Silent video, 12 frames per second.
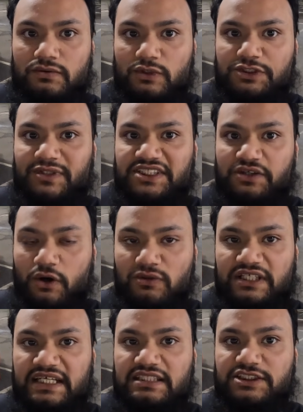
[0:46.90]
which was
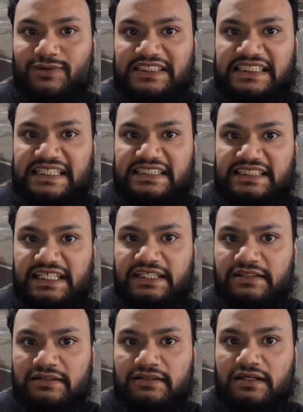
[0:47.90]
sold in
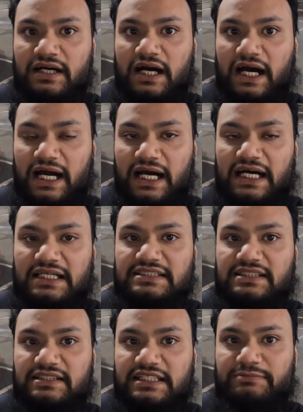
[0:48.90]
2016. And
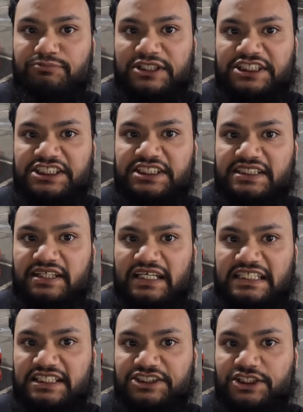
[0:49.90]
the British
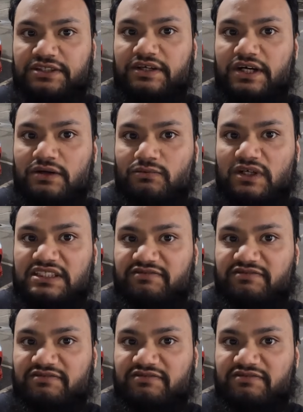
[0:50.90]
Design Edition was